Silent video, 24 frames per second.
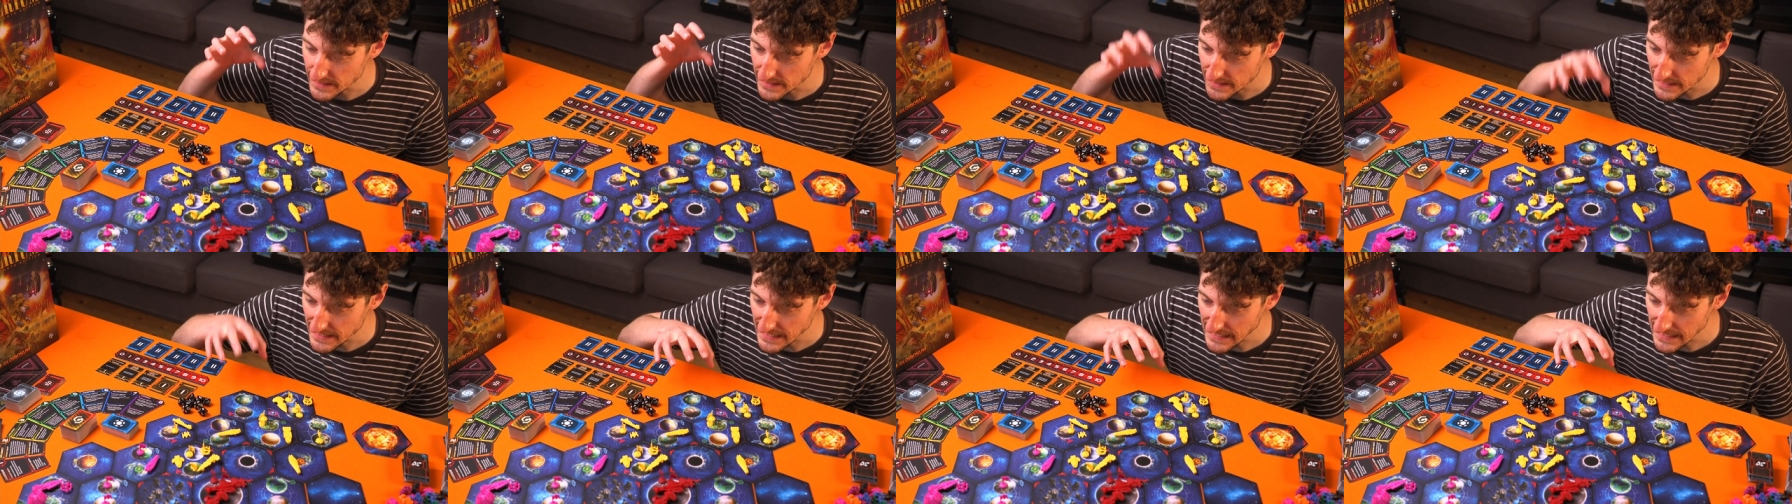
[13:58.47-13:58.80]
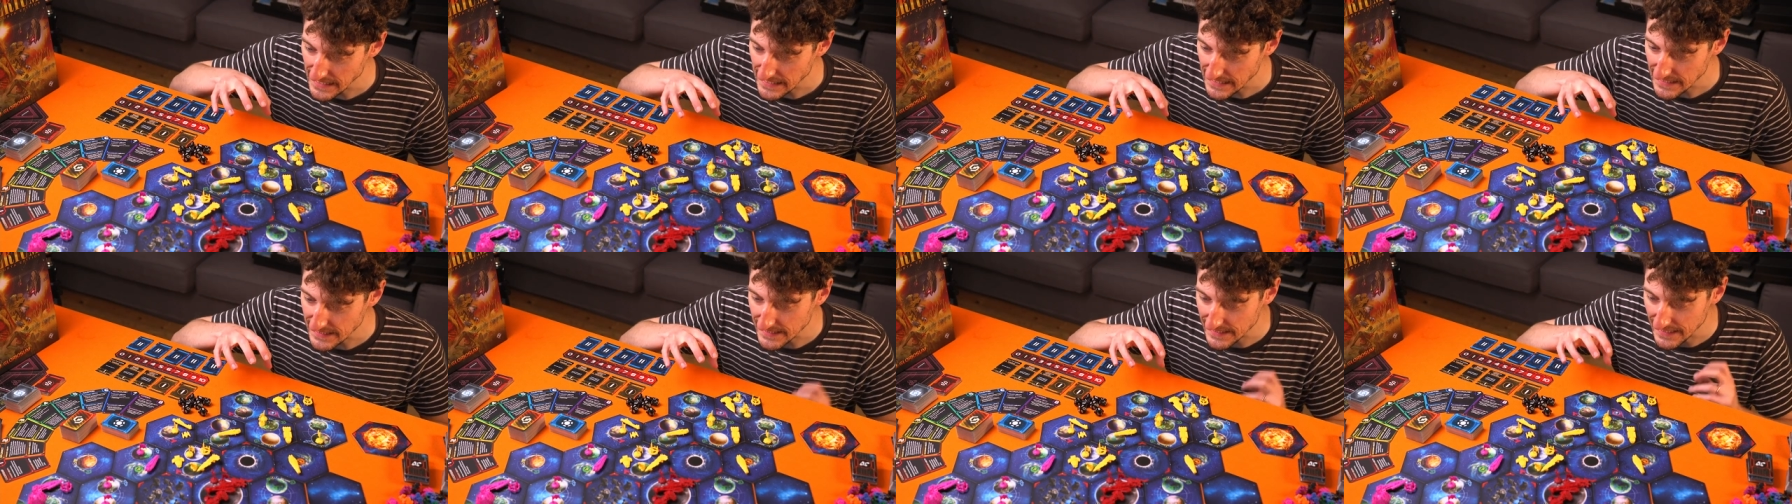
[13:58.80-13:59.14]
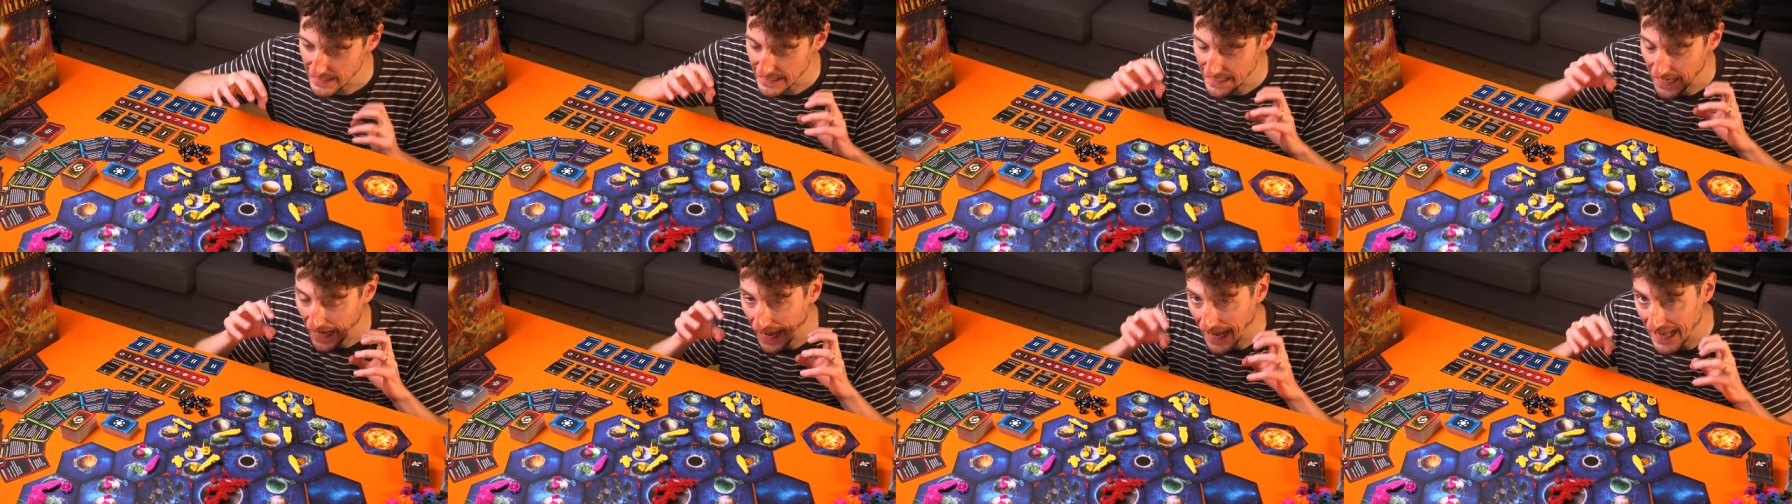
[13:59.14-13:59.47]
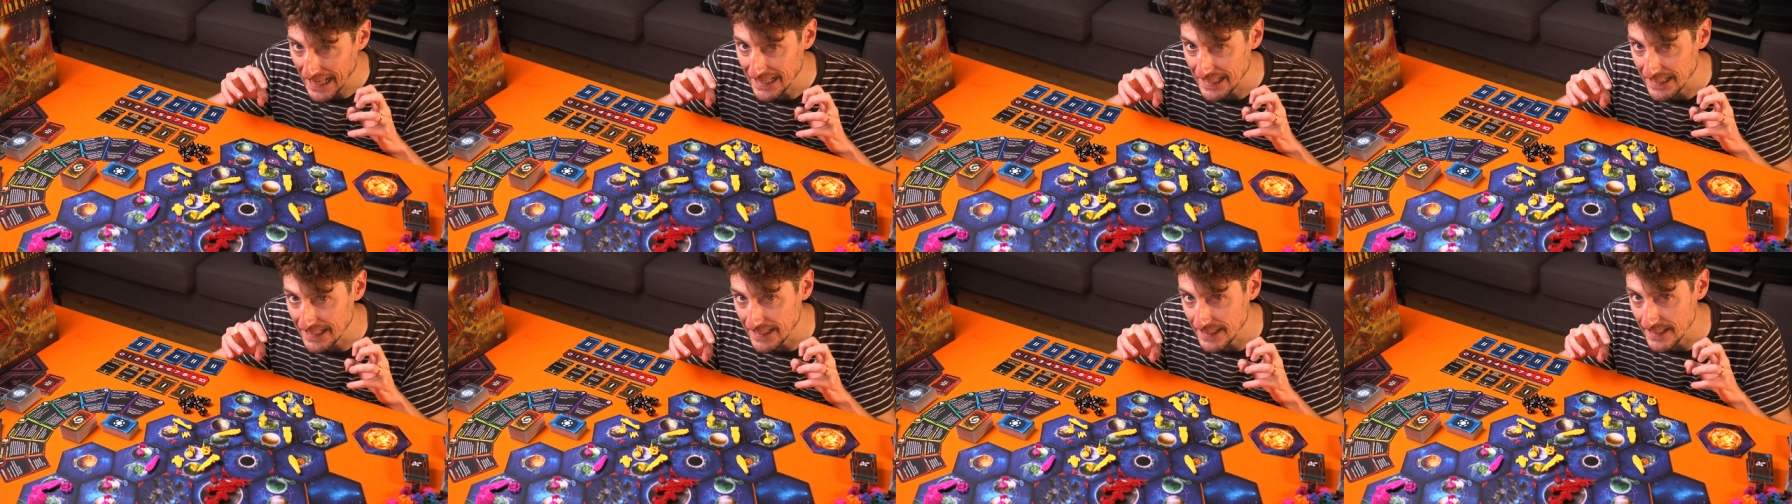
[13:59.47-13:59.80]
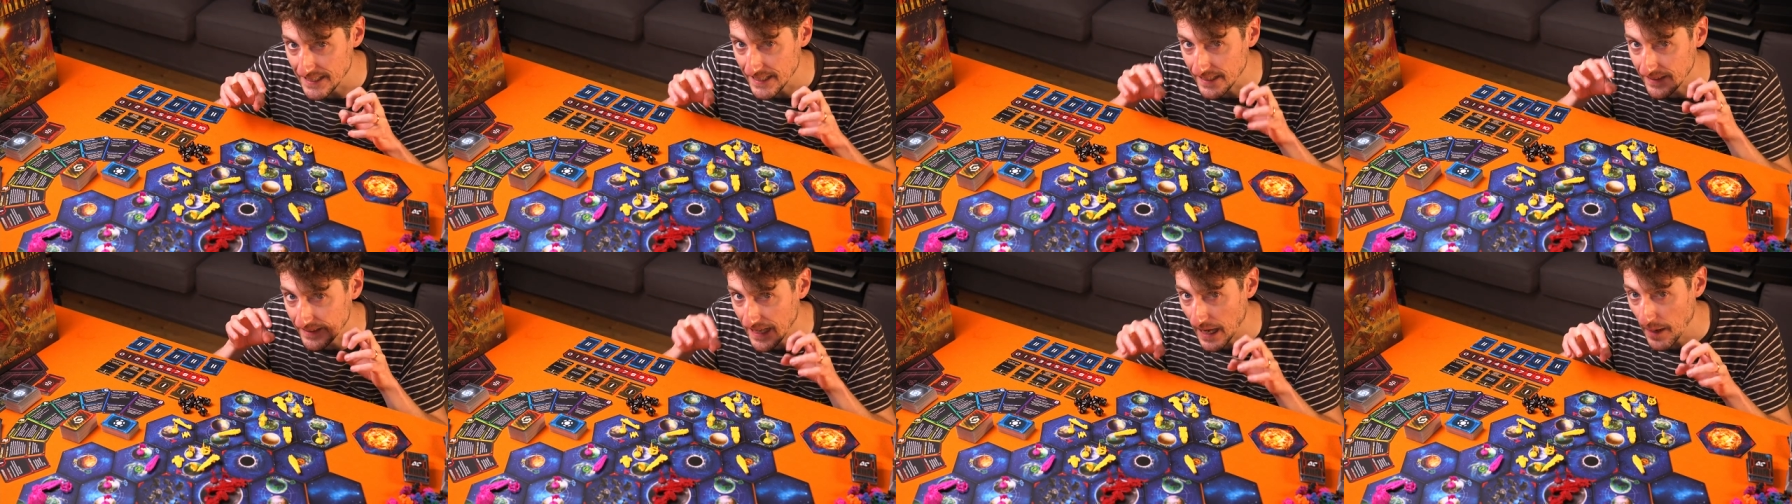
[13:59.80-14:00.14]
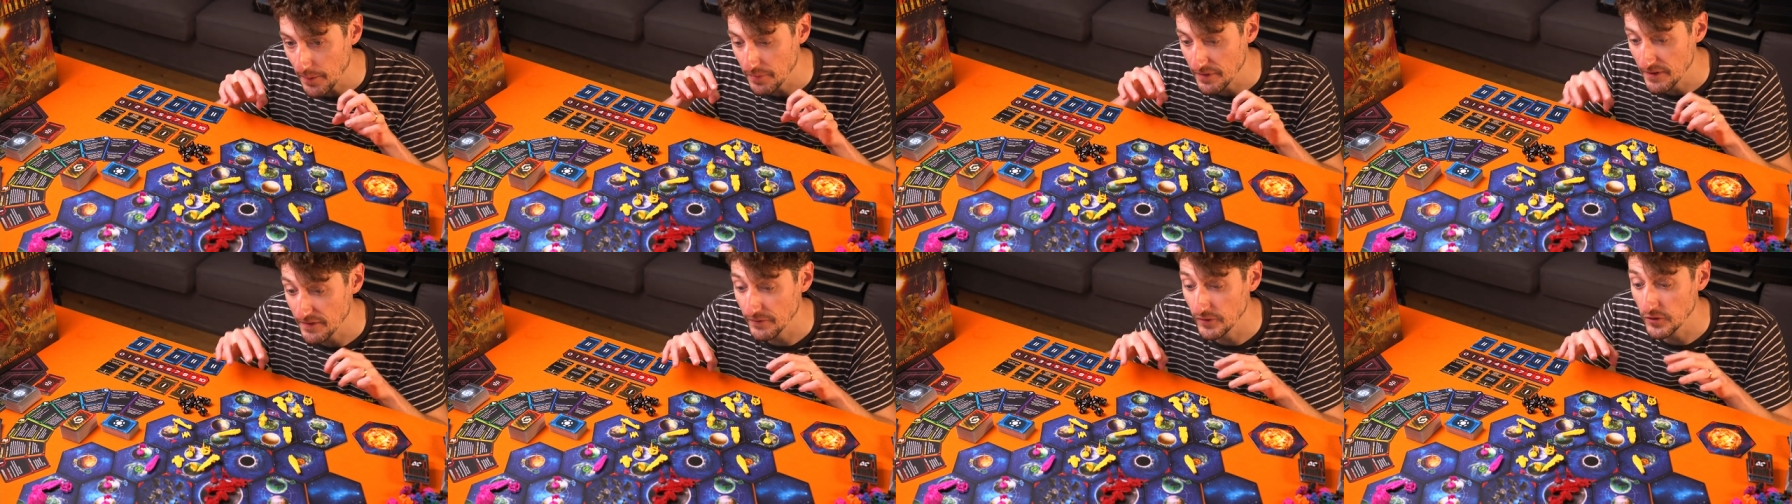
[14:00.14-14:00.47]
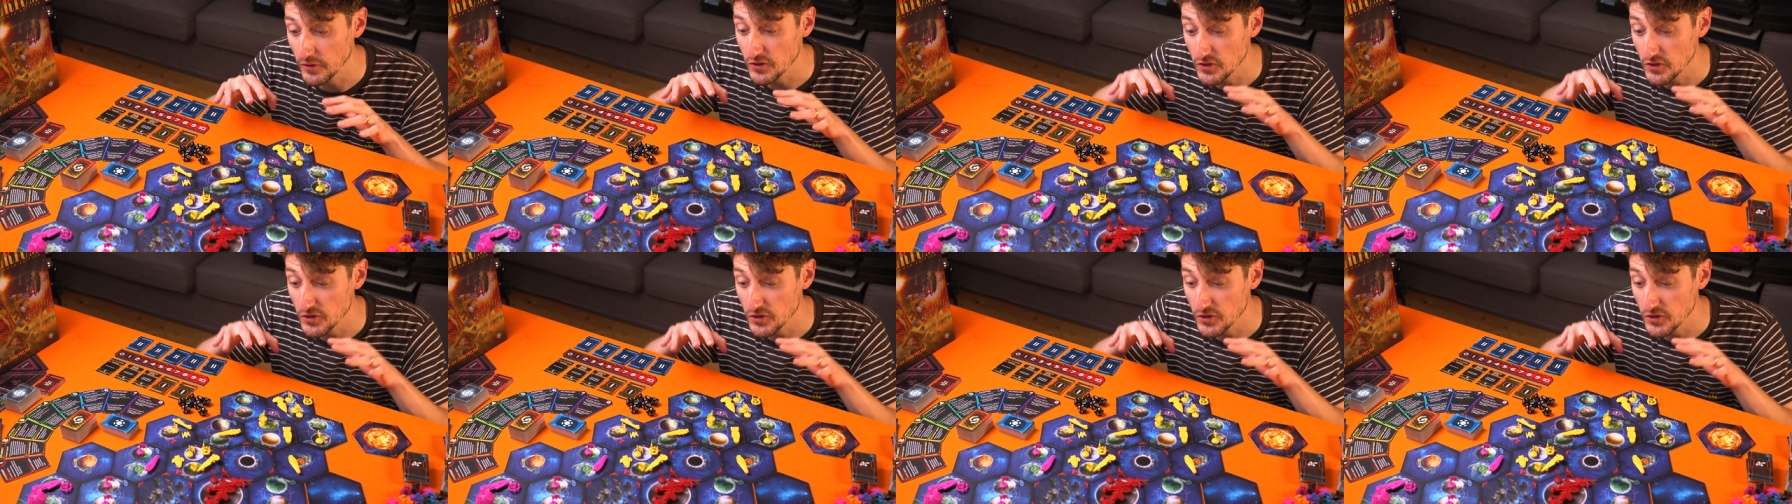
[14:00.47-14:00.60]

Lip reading: things that enhances the depth of the